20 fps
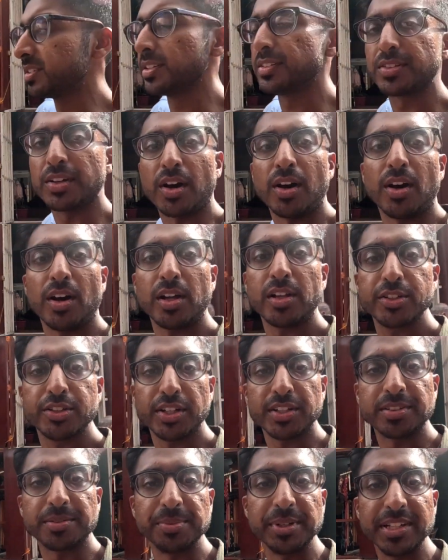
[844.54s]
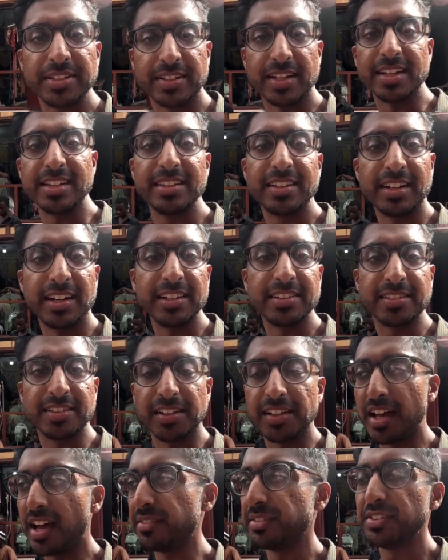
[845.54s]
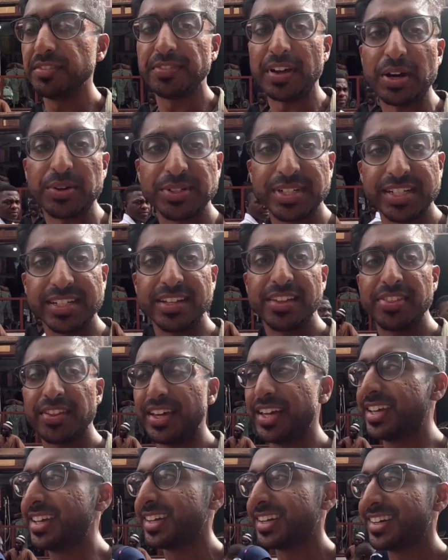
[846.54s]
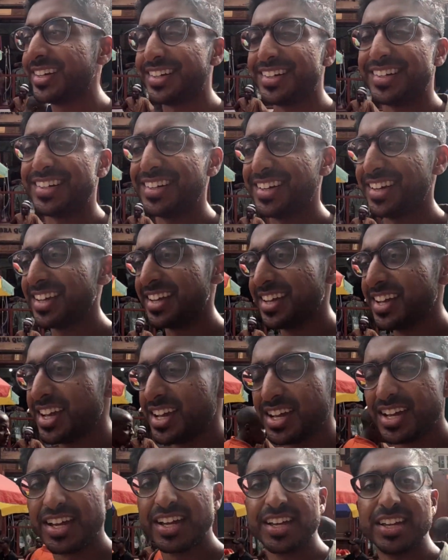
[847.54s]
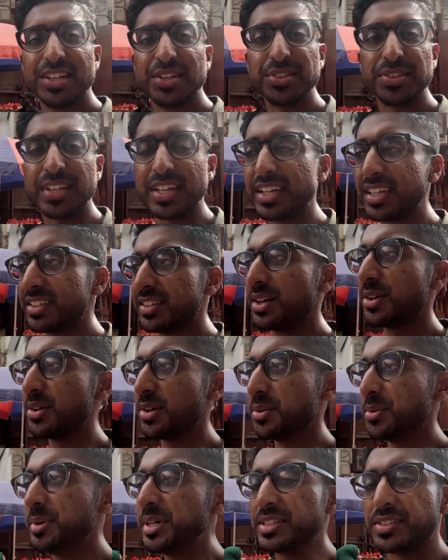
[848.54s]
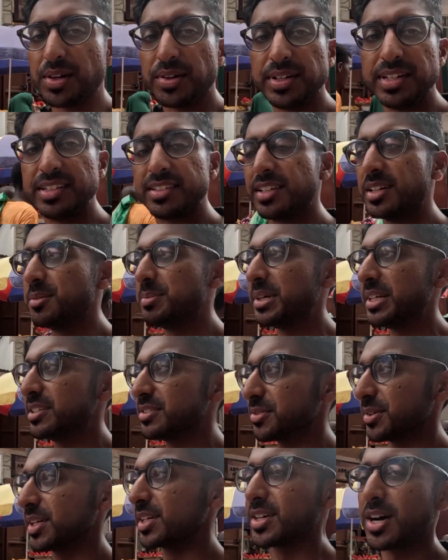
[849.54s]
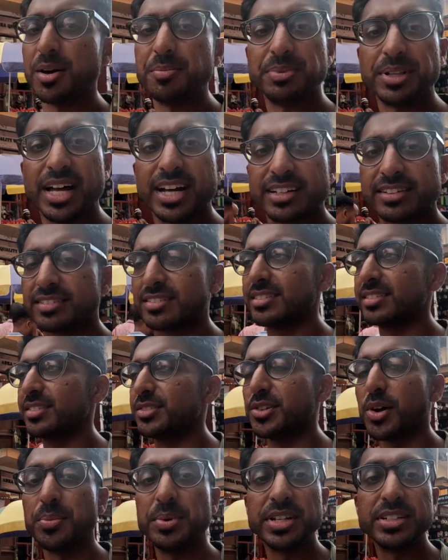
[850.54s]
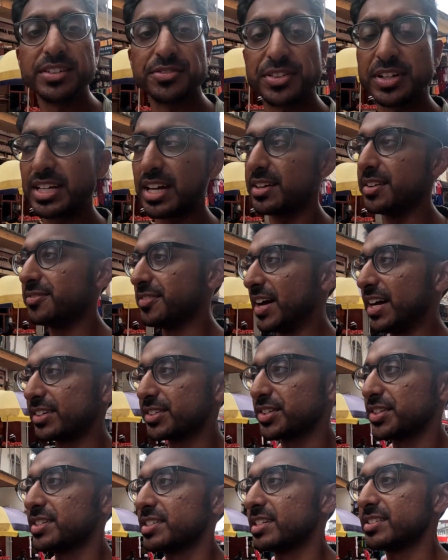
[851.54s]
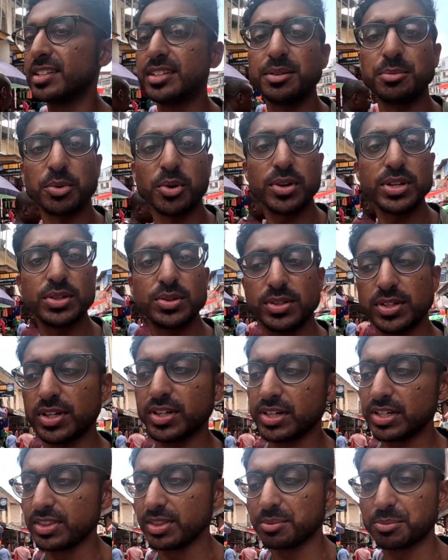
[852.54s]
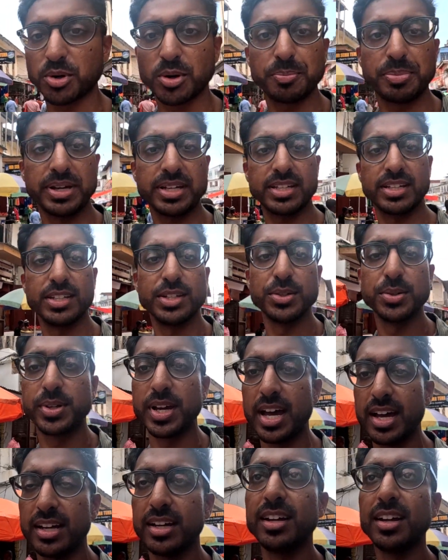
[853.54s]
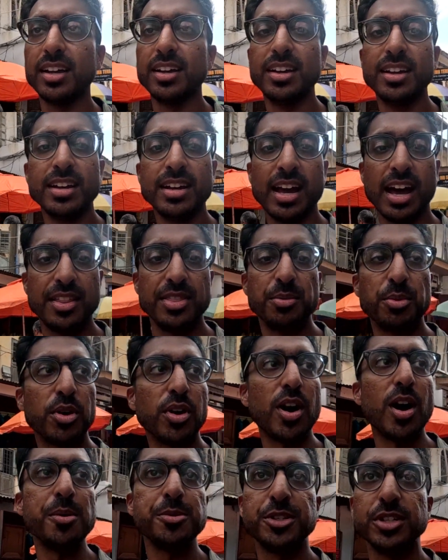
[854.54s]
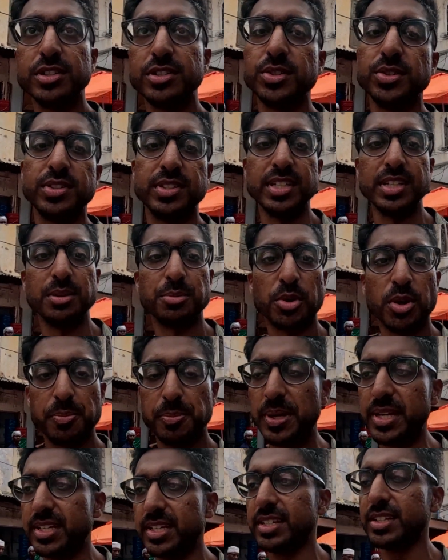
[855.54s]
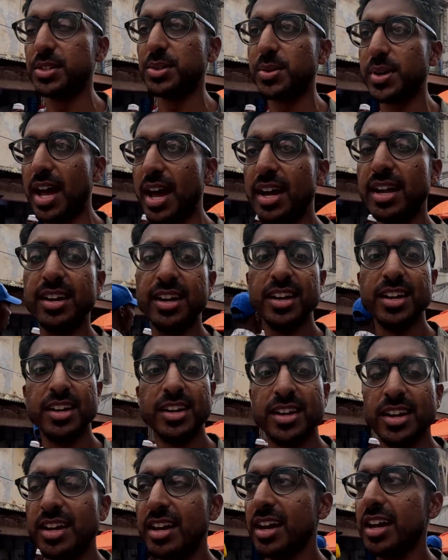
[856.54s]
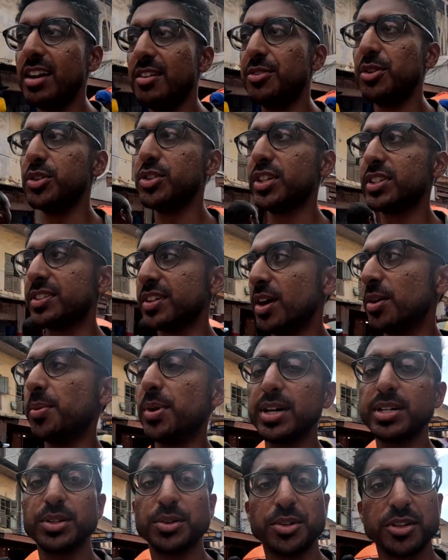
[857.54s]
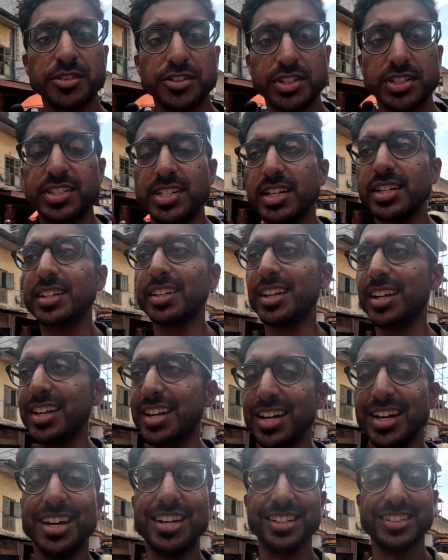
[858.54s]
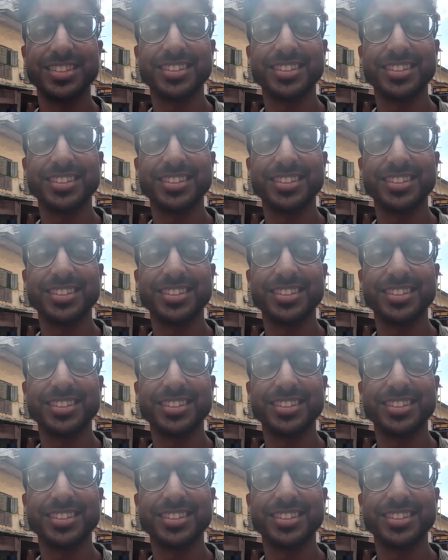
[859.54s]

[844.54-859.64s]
is all just me saying that I still haven't found anything. You think it would be so easy, but it's really complex. So many different kind of factors, and then the more you learn, the more picky you get, and the more options you see, the more picky you get. If you just saw one, you would have just taken it.